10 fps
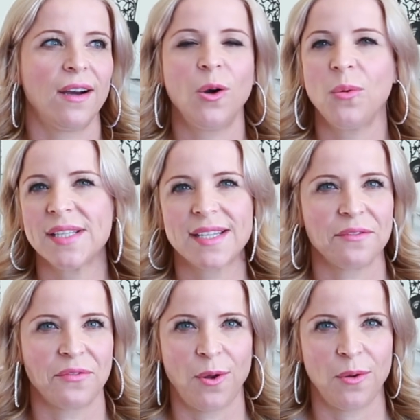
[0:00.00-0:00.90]
always
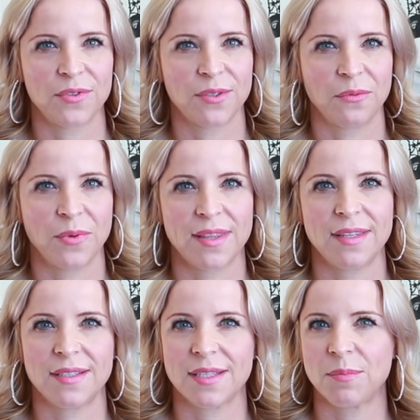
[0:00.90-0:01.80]
get involved with
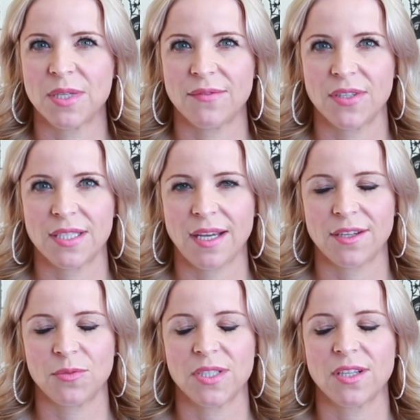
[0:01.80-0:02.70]
the dismissive
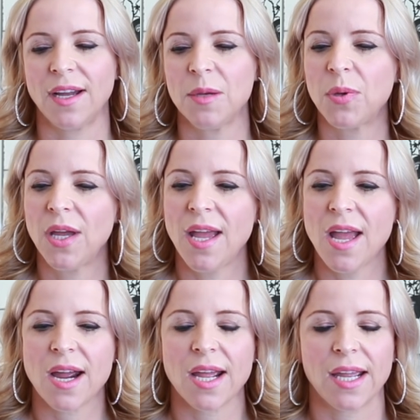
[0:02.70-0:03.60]
attachment type.
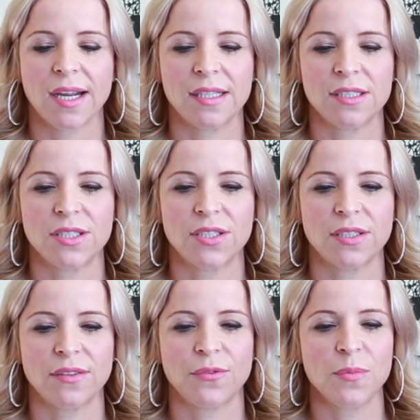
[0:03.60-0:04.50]
And
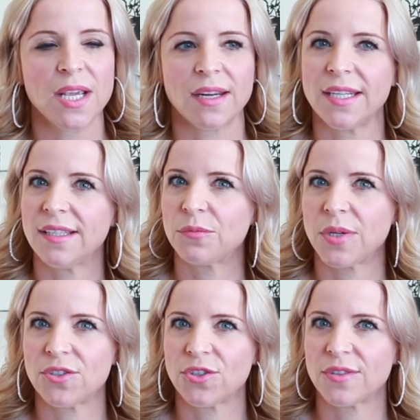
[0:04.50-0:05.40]
for me, I needed
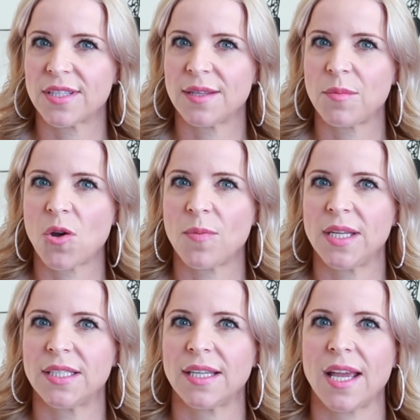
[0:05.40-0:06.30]
reassurance in the
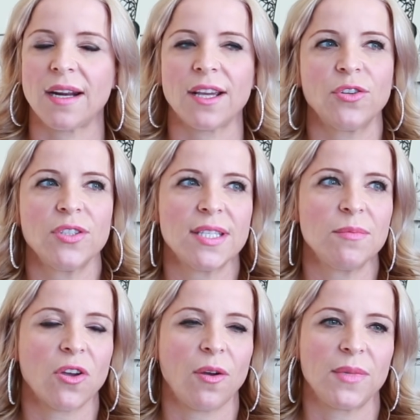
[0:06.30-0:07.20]
moment, and I couldn't
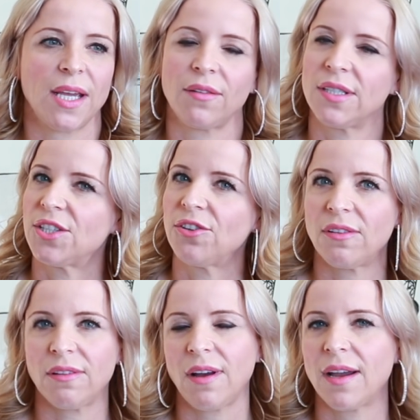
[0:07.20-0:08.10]
seem to calm down
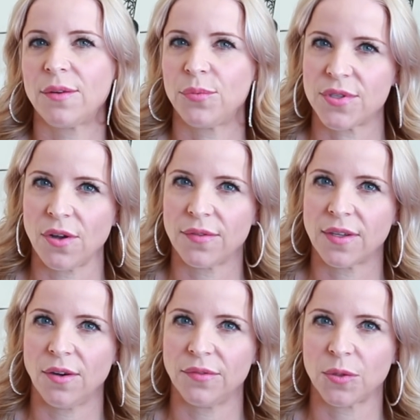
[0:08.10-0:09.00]
until I had resolved the
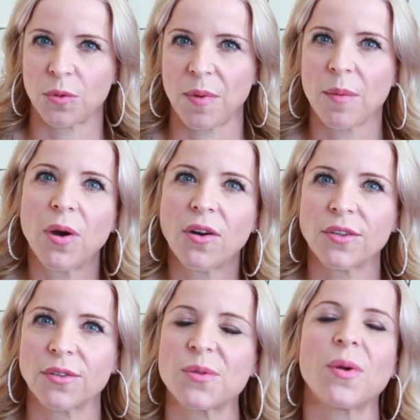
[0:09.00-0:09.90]
conflict with my
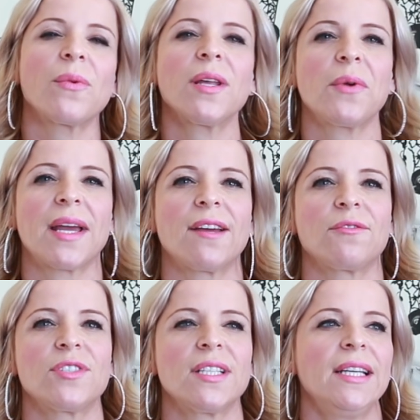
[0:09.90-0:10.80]
partner. So I ran
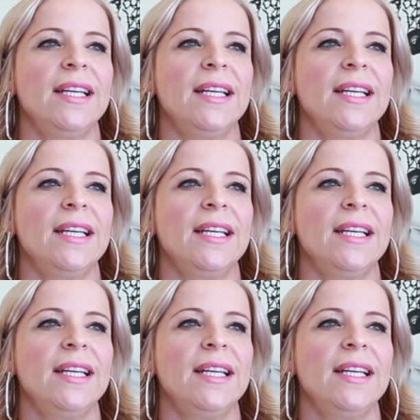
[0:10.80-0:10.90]
around